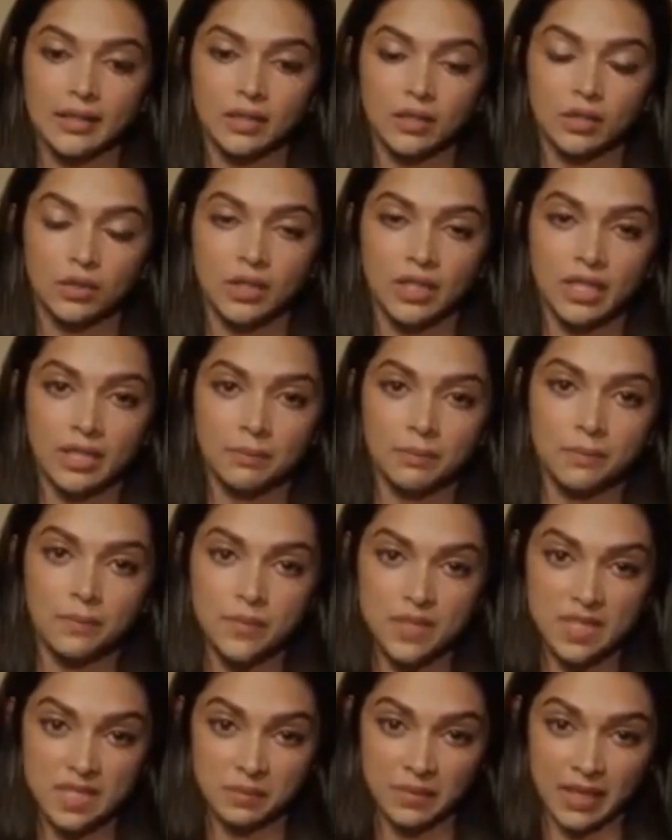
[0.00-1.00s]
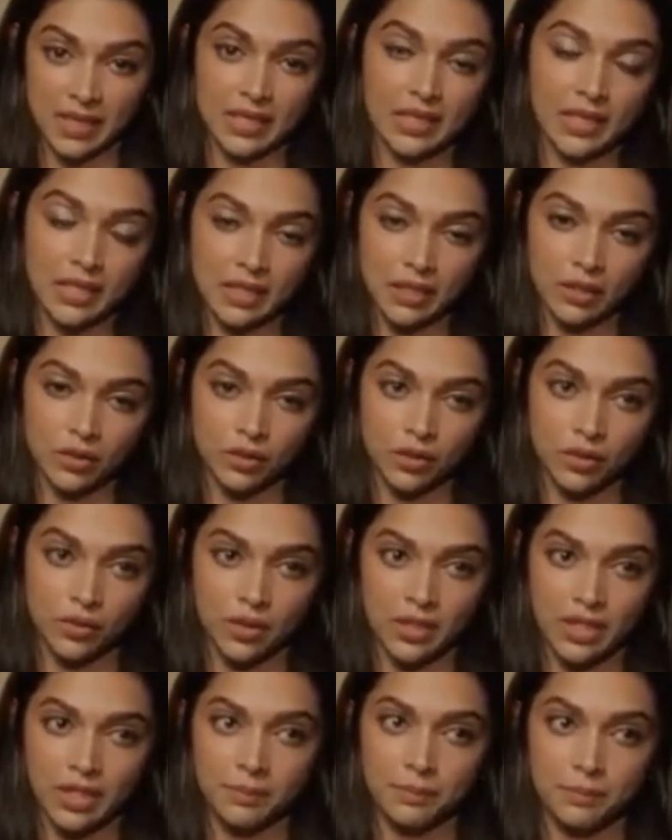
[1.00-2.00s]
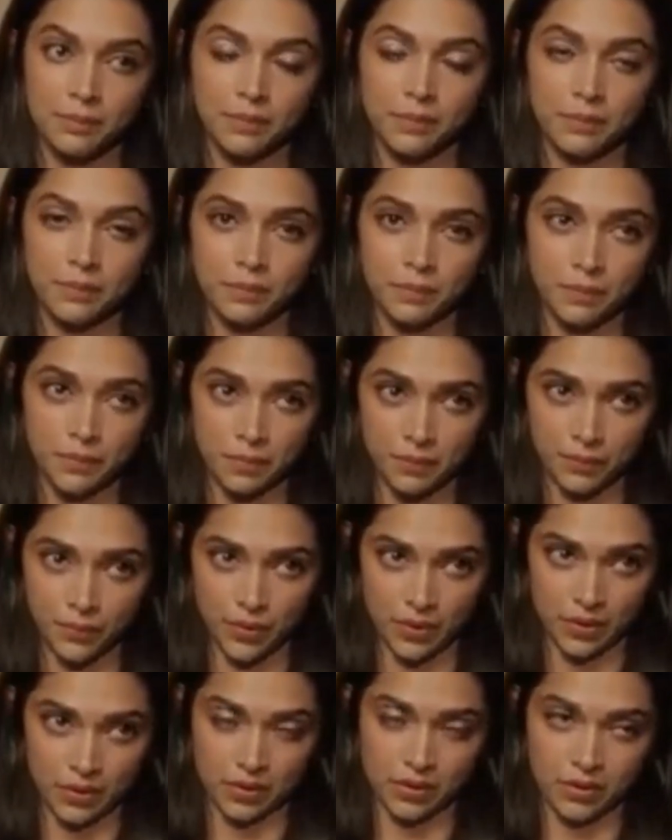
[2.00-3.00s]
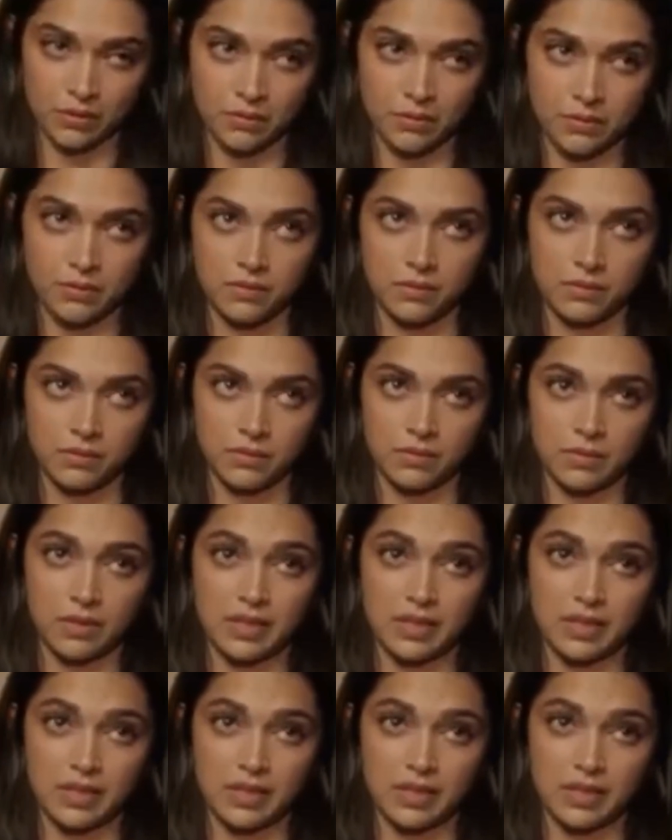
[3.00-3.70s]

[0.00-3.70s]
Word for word: I think to keep smiling or to keep Um,